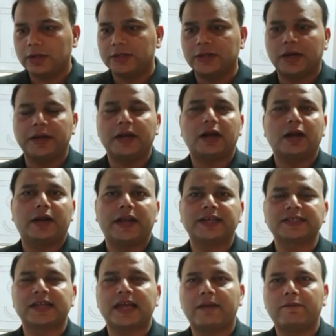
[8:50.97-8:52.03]
in our
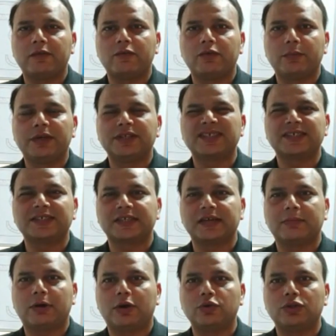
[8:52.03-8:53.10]
next lab we would be discussing
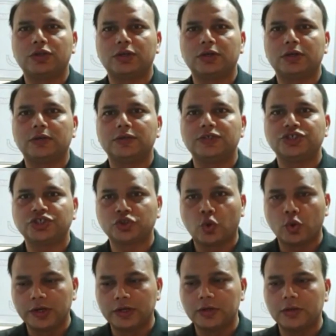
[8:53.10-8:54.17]
about the
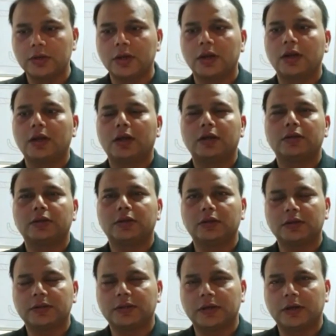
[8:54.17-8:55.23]
shoulder,
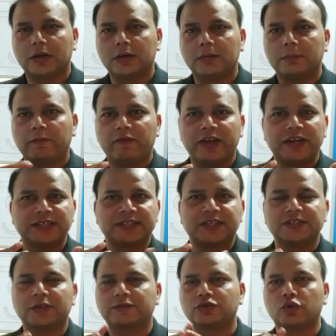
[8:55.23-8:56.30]
the various
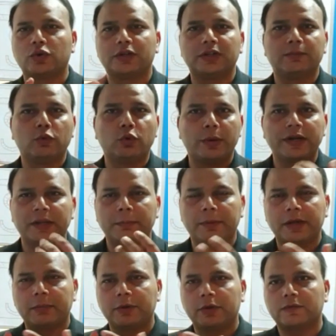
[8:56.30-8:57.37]
things of shoulder, the movement
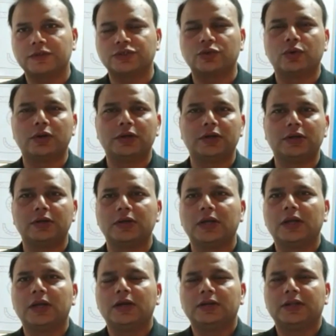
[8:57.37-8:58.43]
impairment of the shoulder,
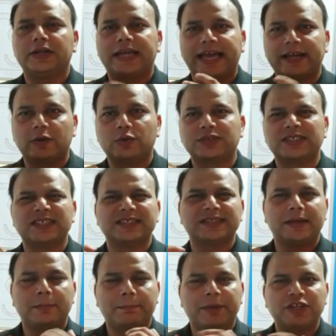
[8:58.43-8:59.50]
the diagnosis,
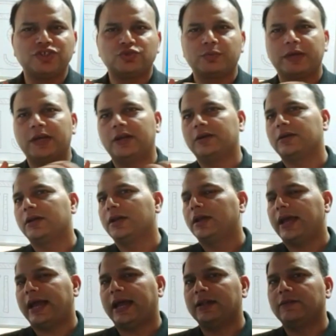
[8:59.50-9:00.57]
the impingement,
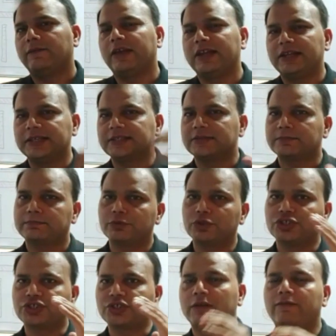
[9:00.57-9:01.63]
and the various
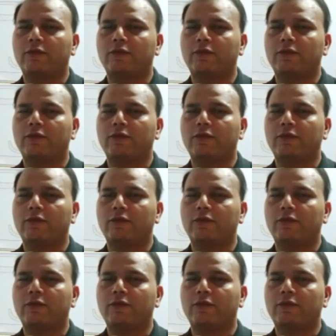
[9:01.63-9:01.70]
positional